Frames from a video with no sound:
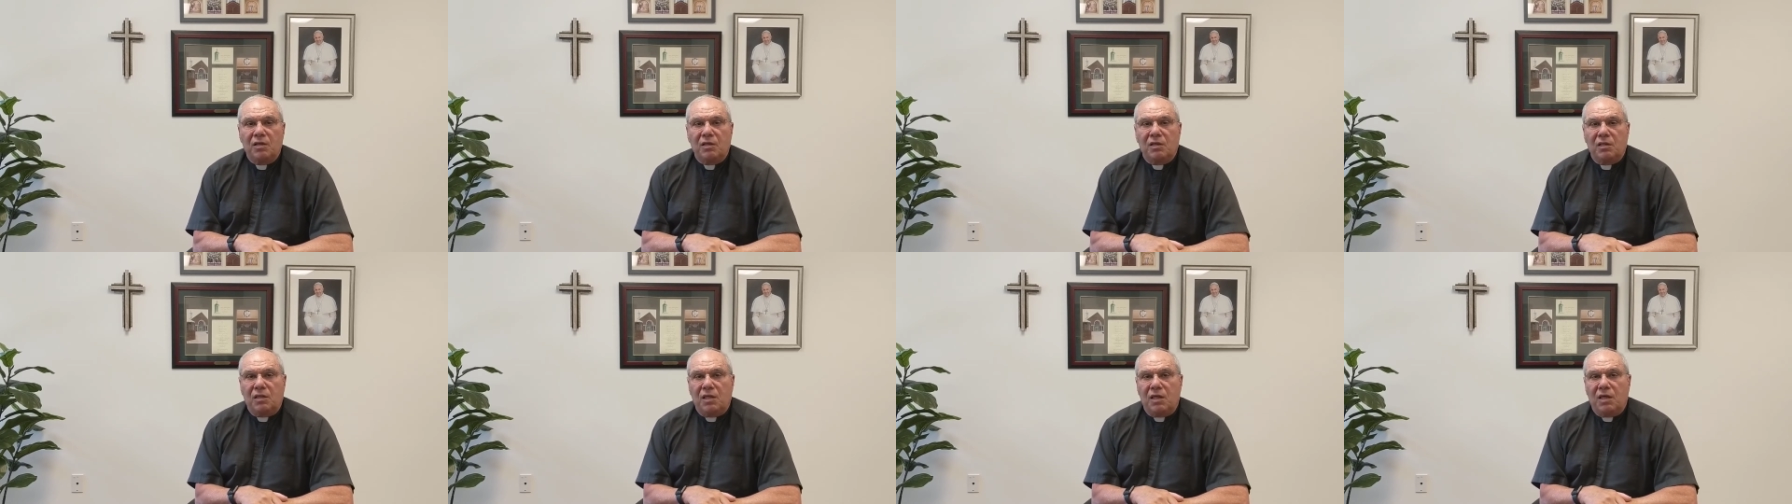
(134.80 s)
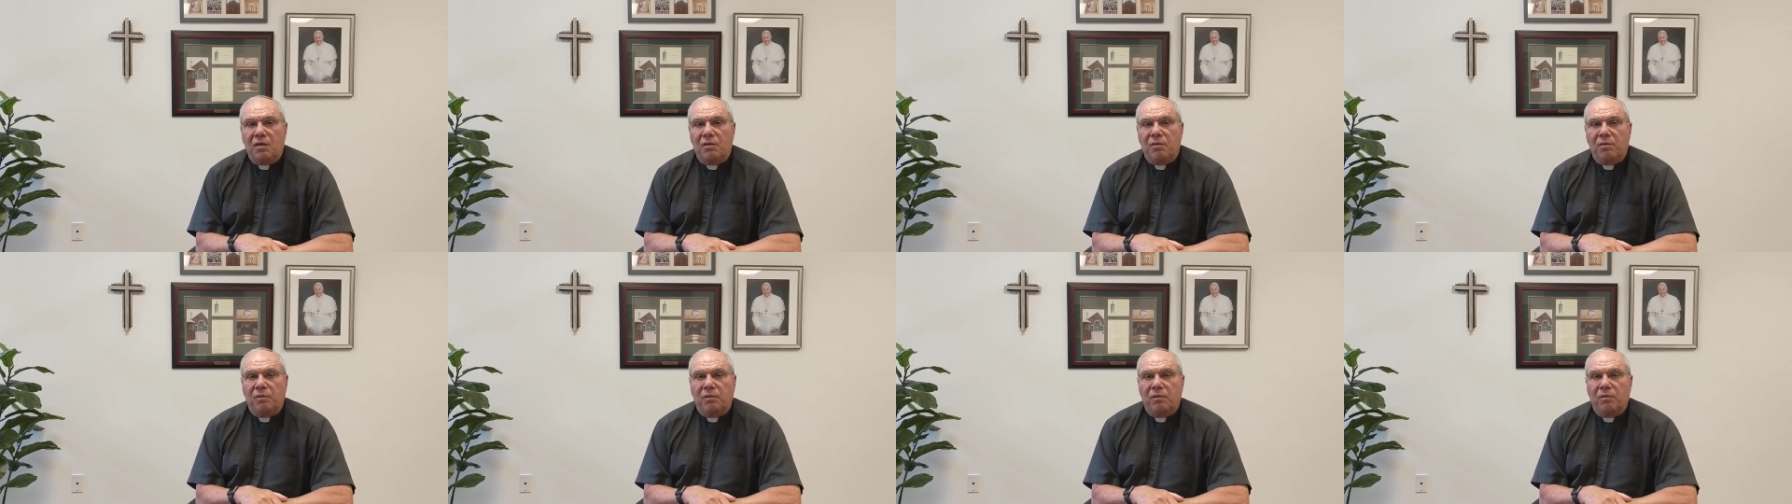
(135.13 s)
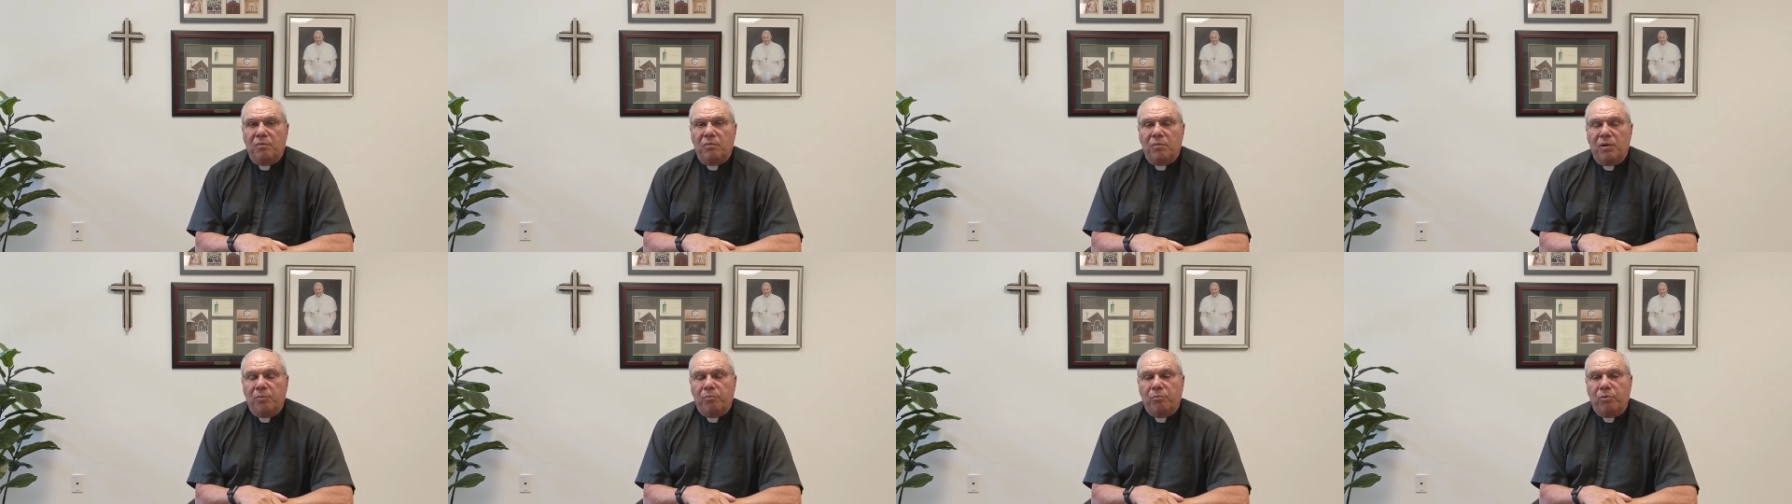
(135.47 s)
the
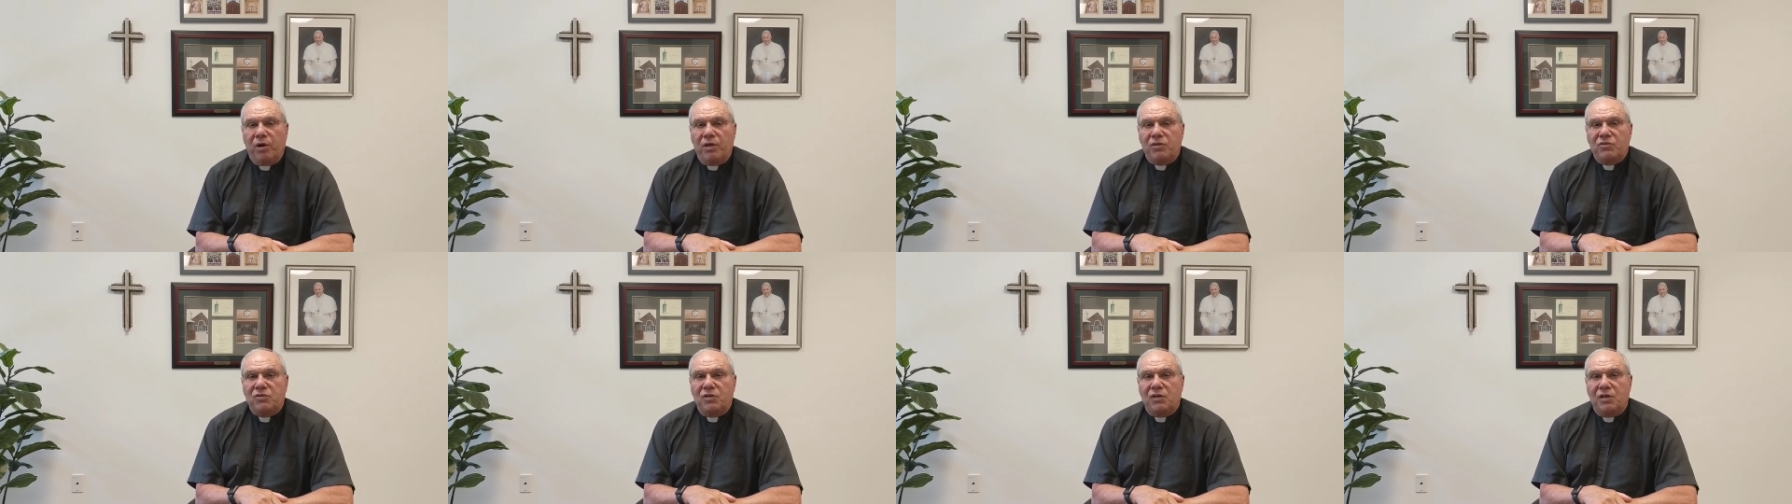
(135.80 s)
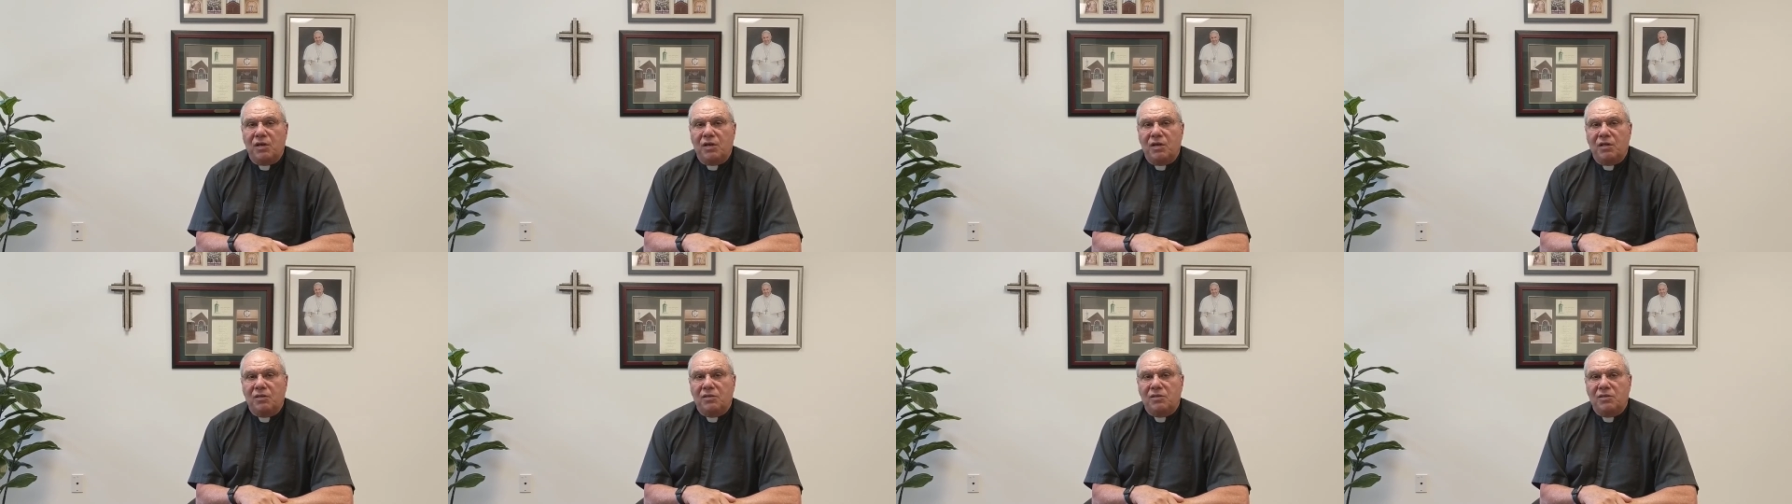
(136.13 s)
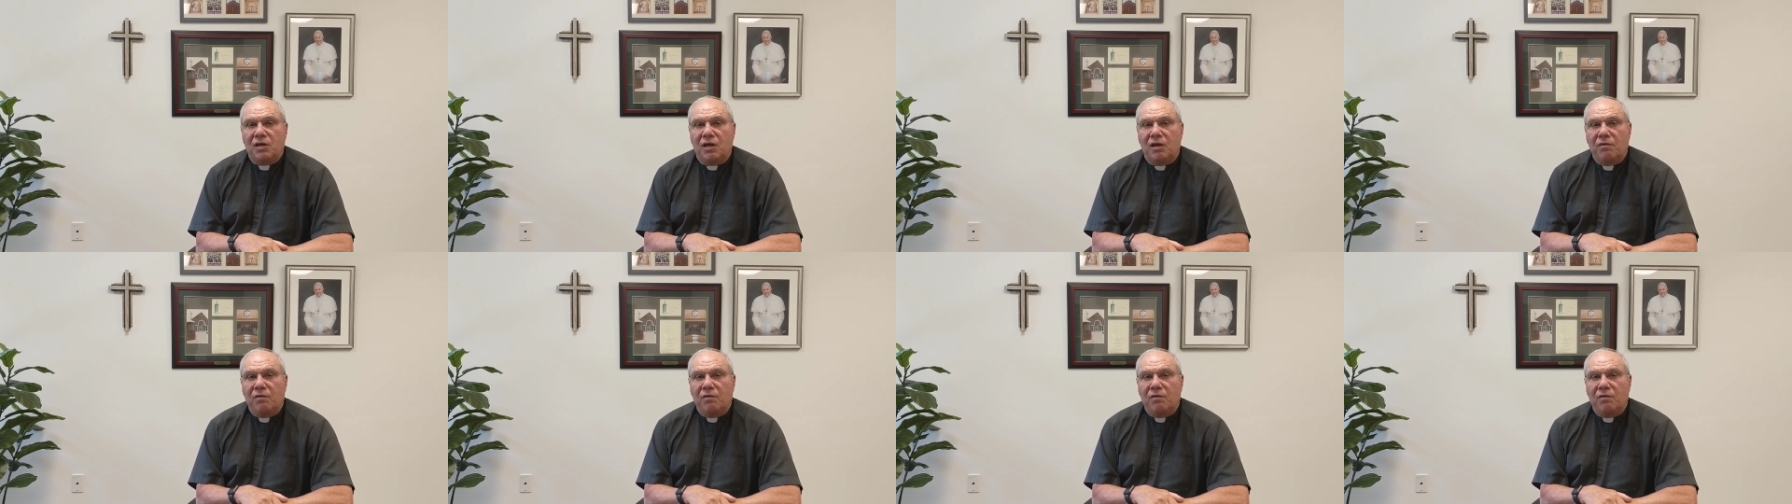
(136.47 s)
president